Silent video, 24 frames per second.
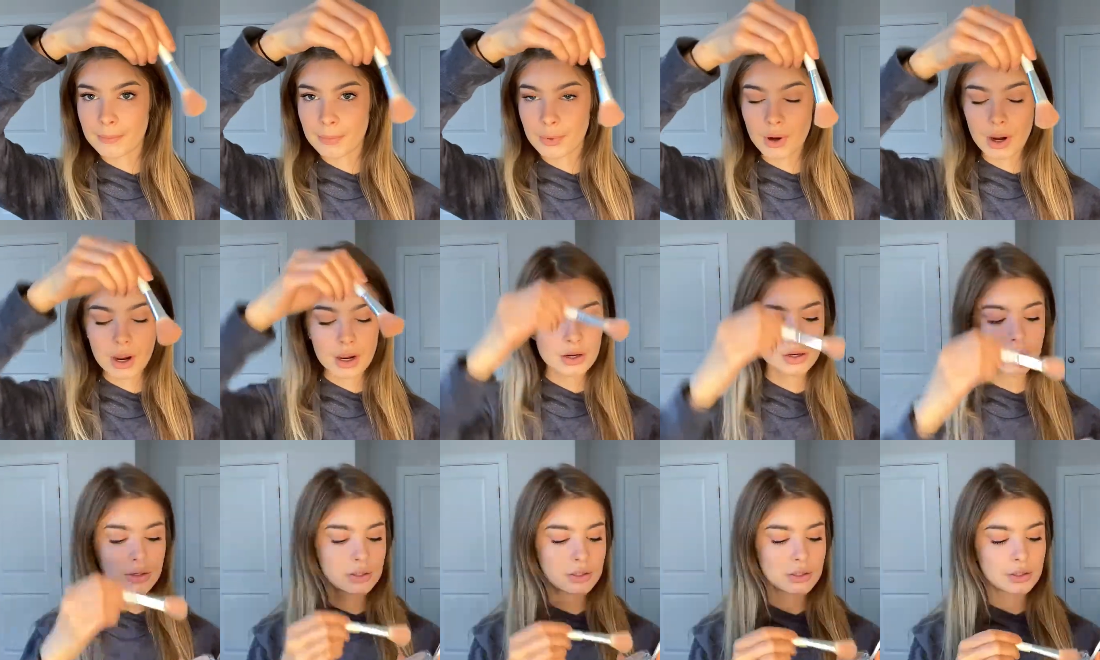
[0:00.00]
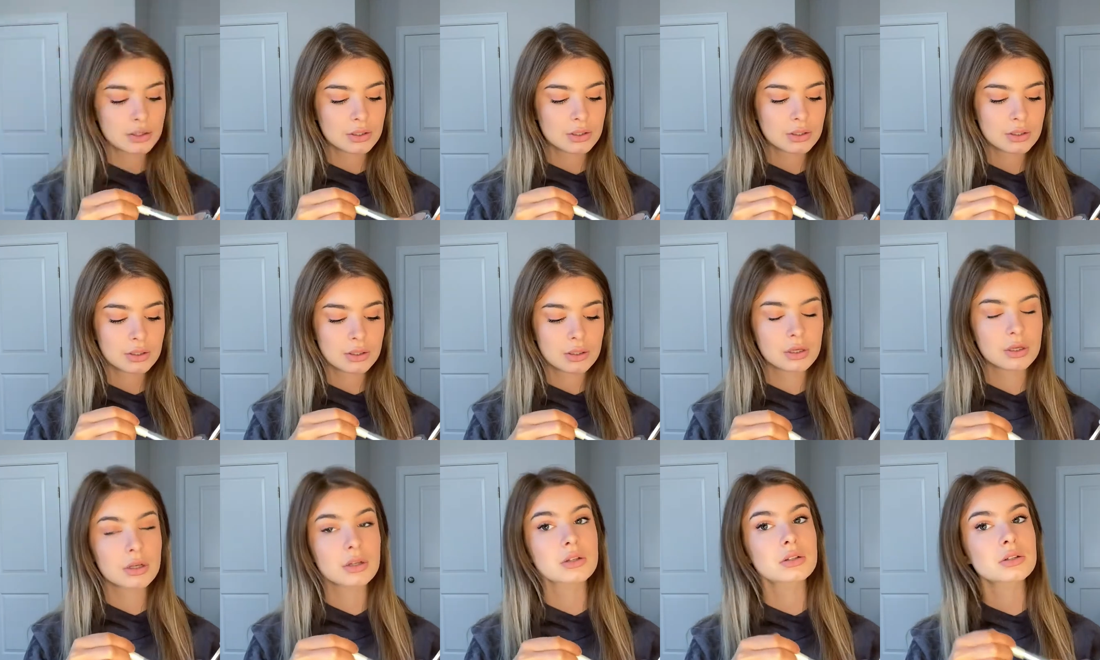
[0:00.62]
brush
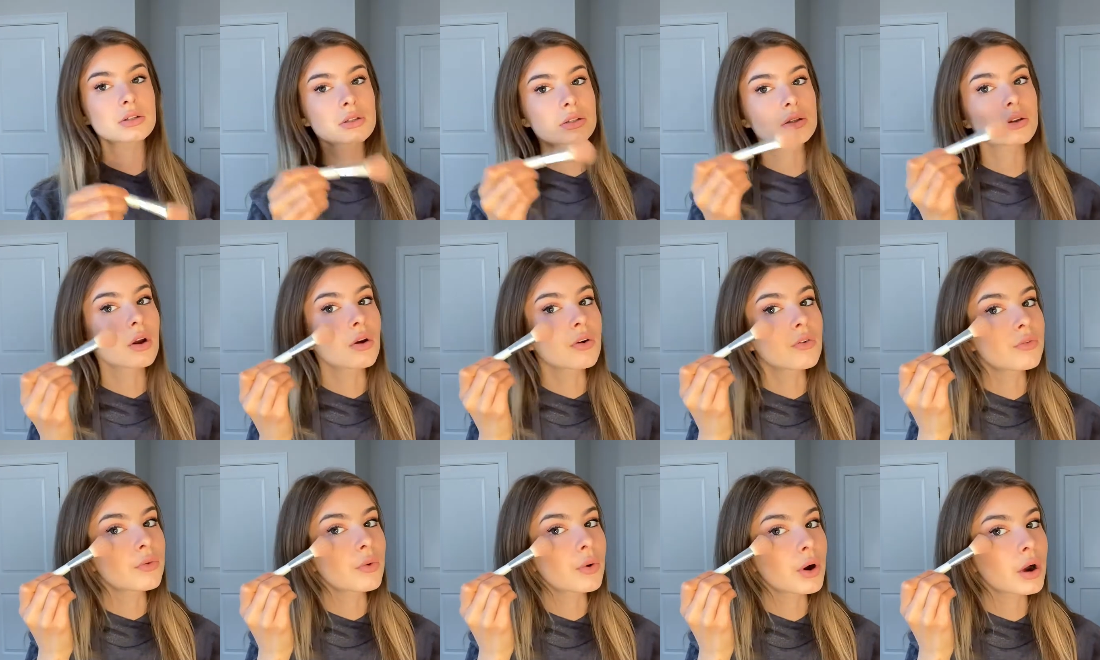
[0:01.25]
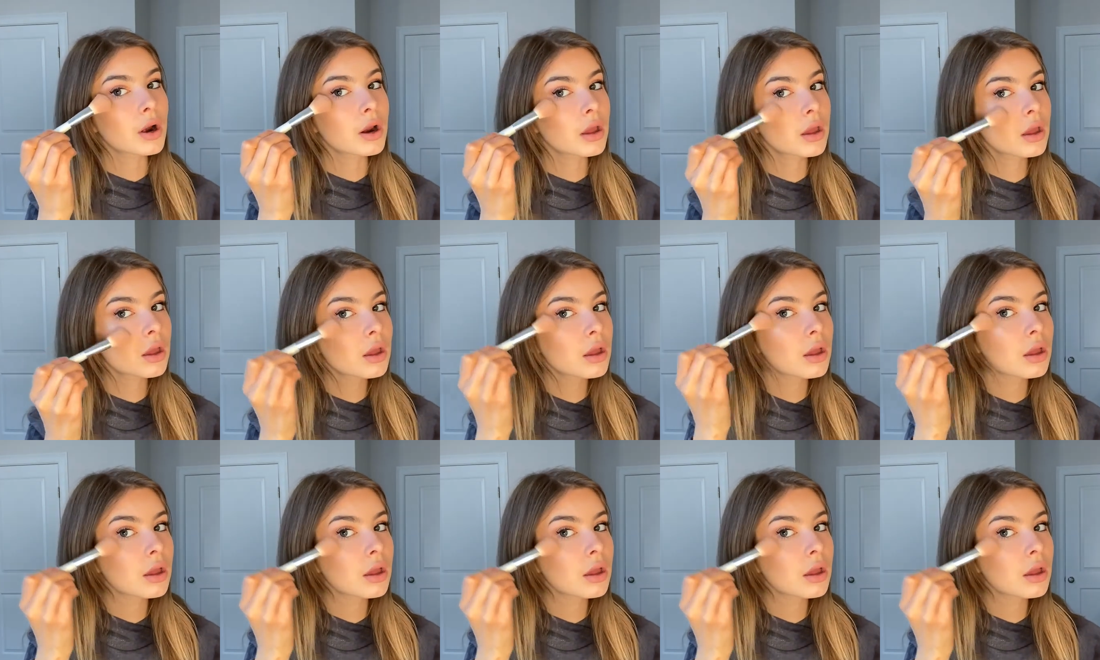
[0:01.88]
and just go for it.